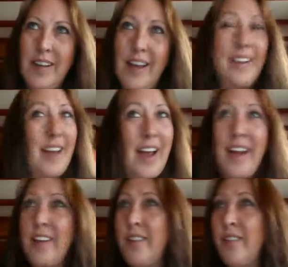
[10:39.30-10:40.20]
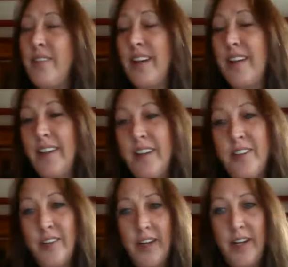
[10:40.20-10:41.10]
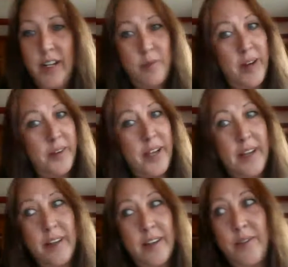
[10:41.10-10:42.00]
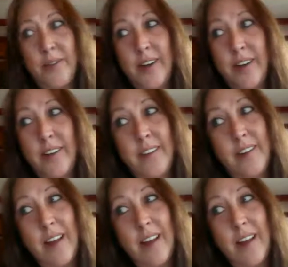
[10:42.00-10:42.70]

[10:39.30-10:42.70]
And I couldn't find any training about that anywhere, and